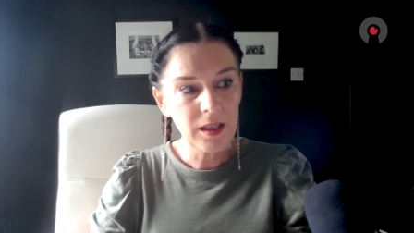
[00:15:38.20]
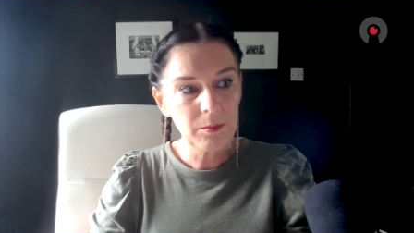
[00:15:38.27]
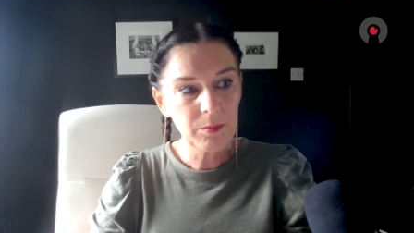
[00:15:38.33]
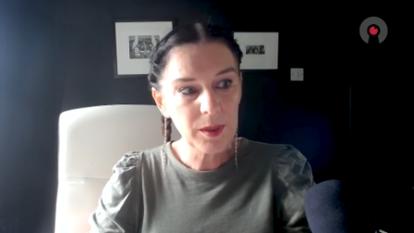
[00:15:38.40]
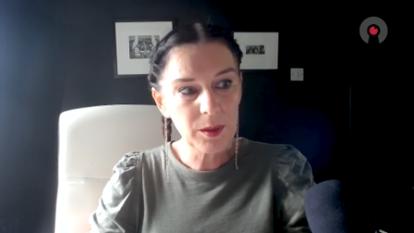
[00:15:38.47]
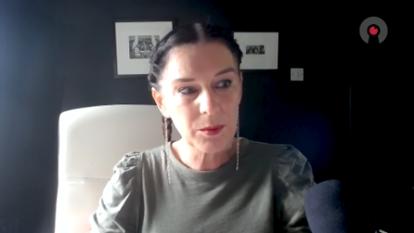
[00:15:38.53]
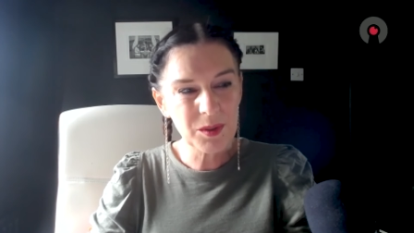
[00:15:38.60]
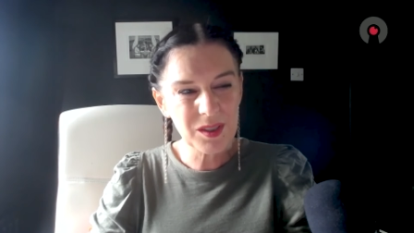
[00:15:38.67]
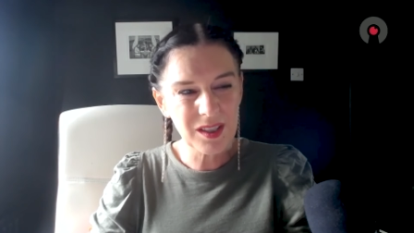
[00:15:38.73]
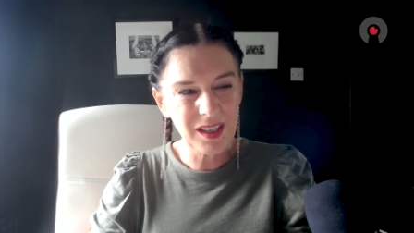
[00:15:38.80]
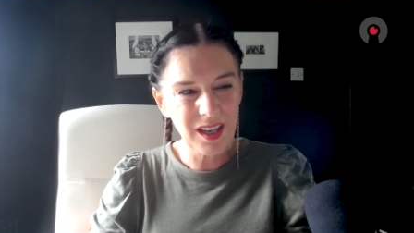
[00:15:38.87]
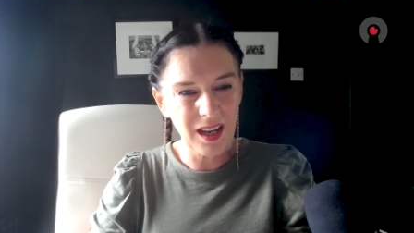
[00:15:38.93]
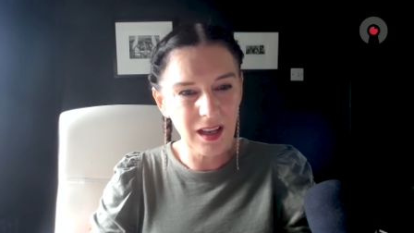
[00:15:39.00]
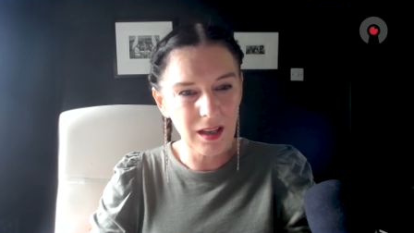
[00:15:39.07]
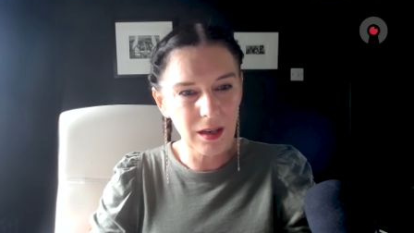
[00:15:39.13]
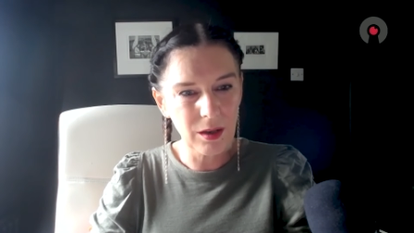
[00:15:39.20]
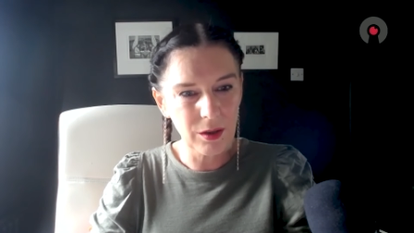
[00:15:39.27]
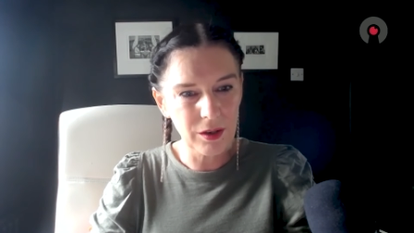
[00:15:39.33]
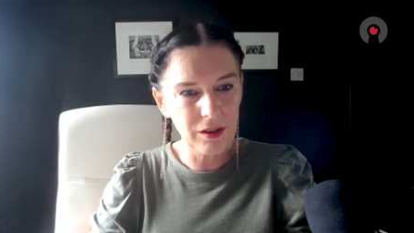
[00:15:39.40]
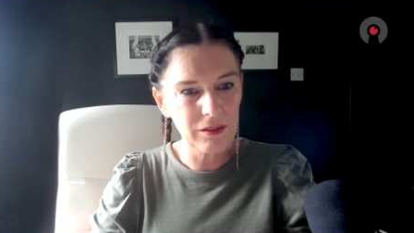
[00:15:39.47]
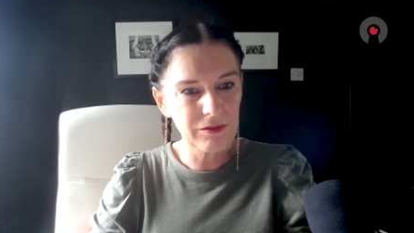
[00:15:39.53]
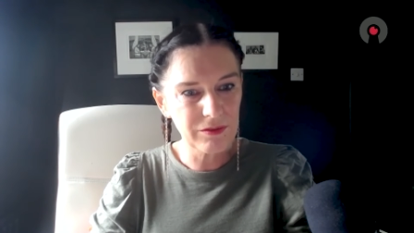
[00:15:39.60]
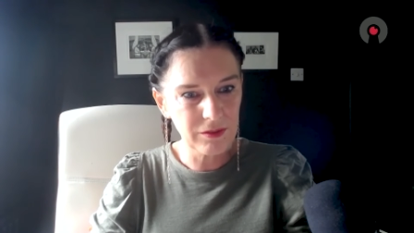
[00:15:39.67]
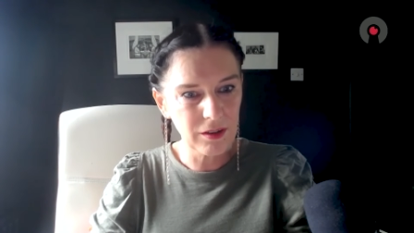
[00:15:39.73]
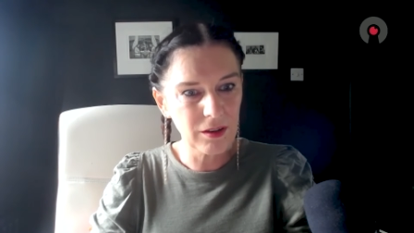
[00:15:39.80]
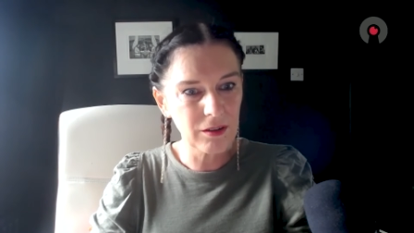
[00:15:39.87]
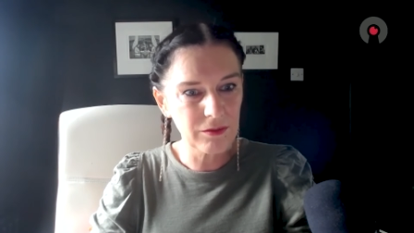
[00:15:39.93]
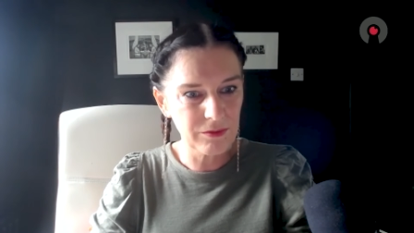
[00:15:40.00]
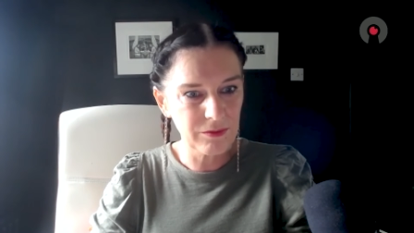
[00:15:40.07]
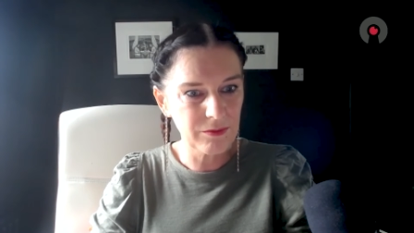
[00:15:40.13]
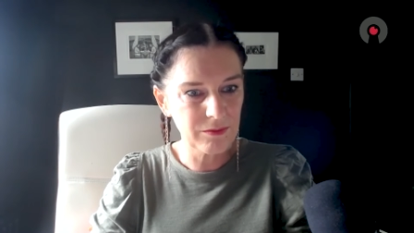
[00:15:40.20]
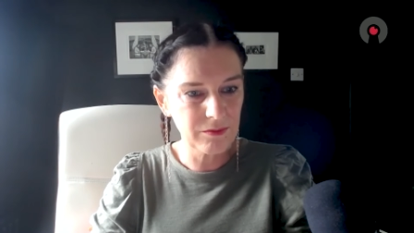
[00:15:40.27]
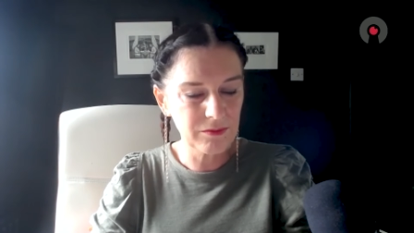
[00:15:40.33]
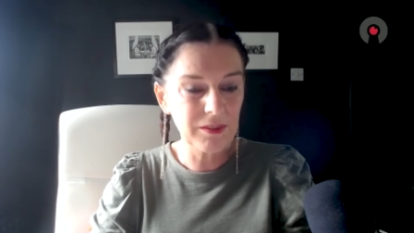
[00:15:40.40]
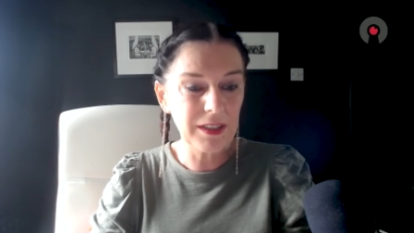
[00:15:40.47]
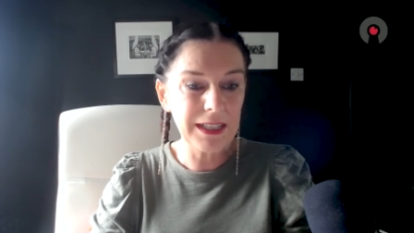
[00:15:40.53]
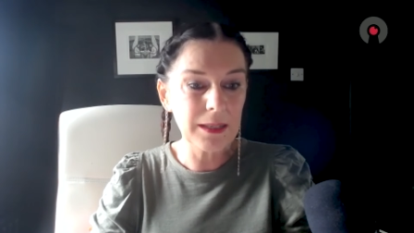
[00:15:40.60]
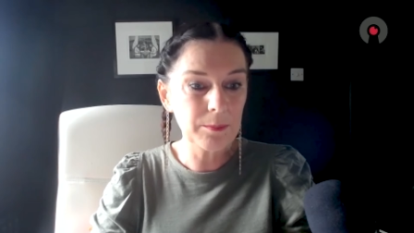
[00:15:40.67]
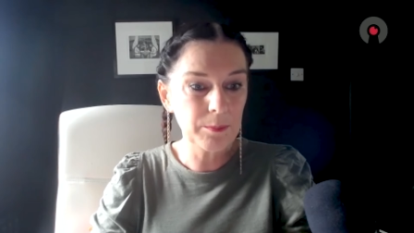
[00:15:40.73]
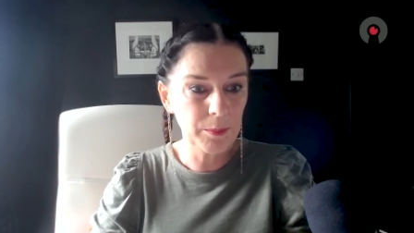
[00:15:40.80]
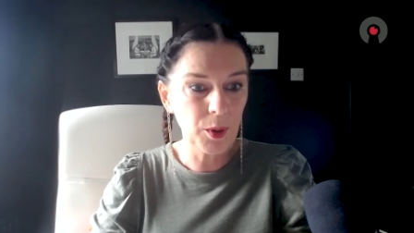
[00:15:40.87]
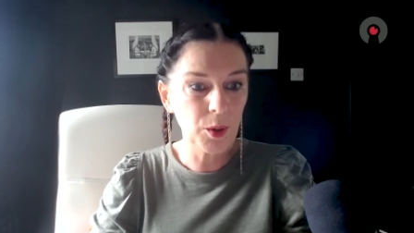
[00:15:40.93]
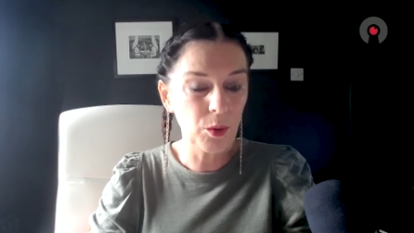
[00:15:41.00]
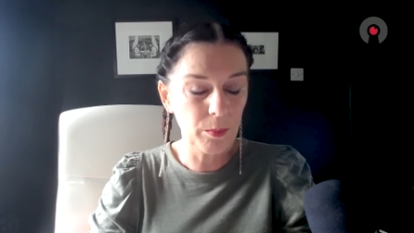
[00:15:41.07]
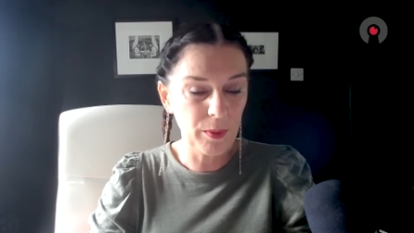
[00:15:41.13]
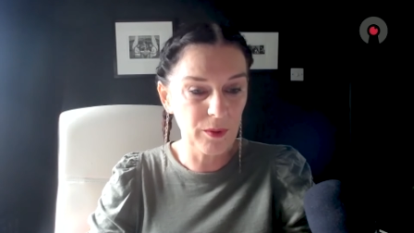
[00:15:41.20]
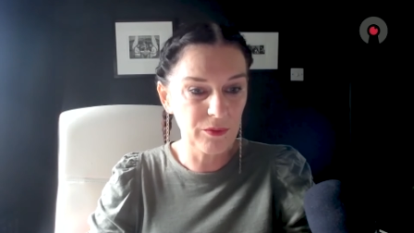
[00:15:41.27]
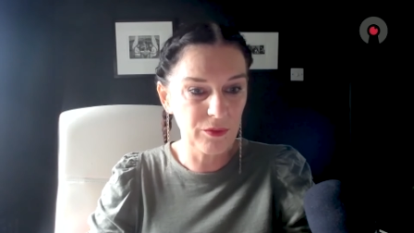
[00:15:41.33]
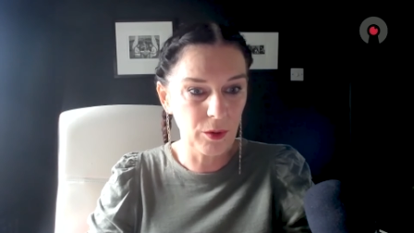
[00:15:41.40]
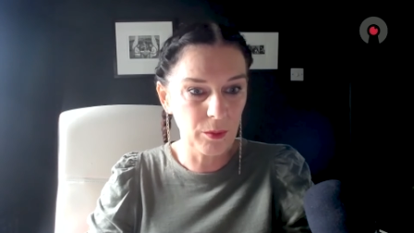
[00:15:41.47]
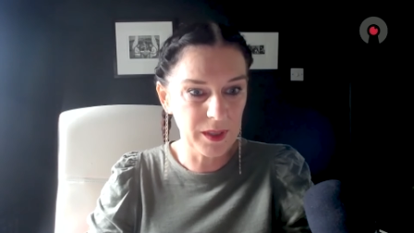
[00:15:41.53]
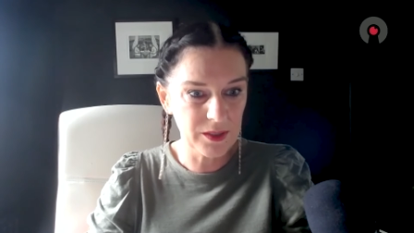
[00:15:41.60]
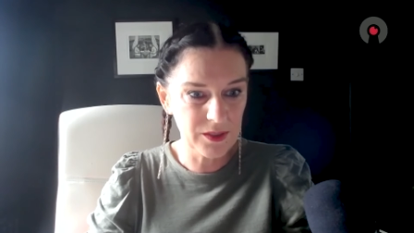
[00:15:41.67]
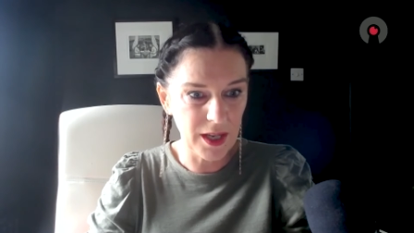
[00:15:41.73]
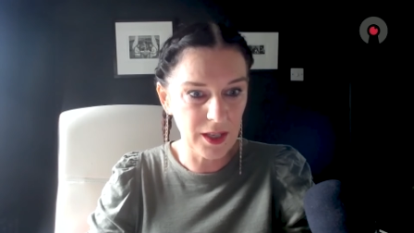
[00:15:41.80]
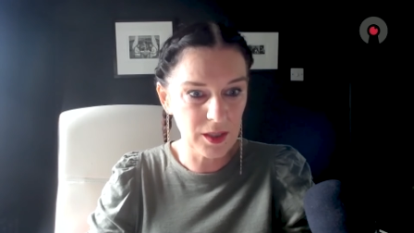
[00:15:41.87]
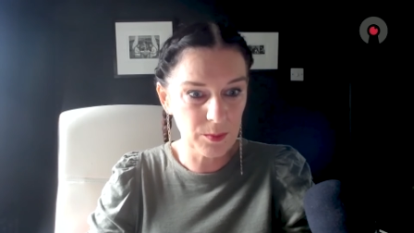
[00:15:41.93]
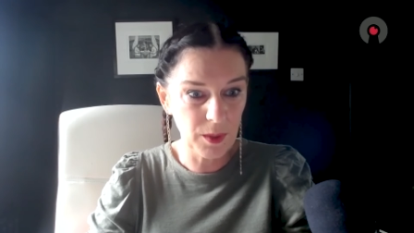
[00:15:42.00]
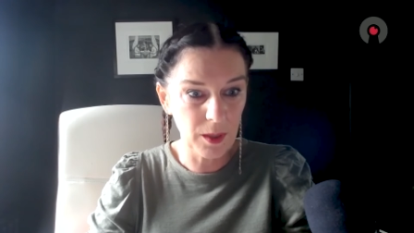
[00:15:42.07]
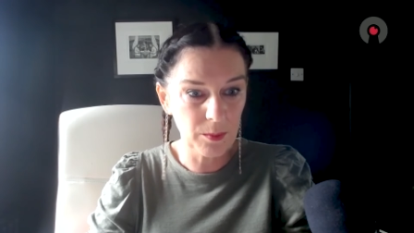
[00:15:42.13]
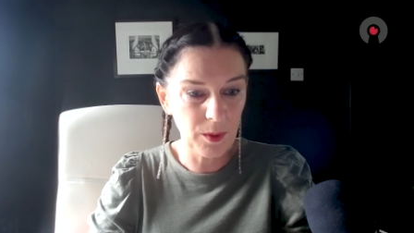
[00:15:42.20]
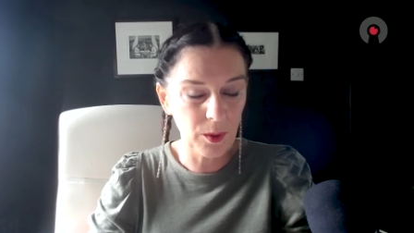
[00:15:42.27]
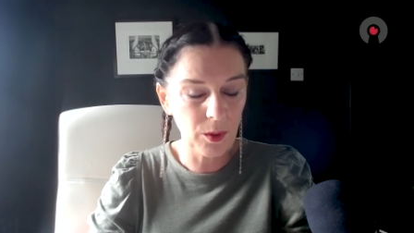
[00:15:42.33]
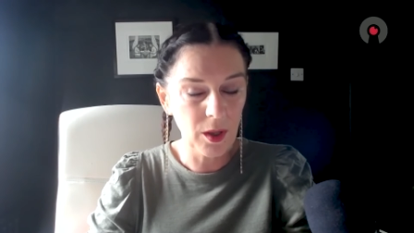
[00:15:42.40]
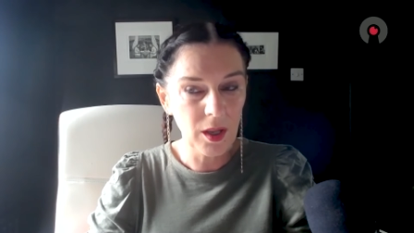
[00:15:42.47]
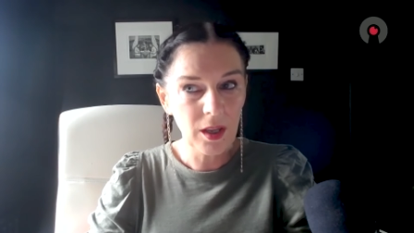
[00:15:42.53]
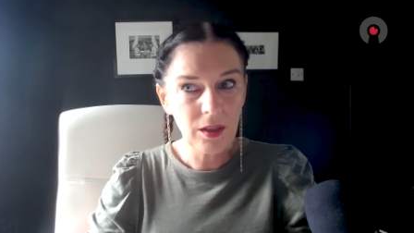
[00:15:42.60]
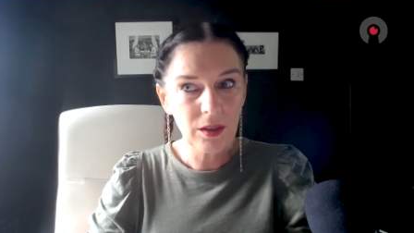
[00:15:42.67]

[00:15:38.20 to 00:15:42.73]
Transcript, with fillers: But you also get a lot of of really poor performing salespeople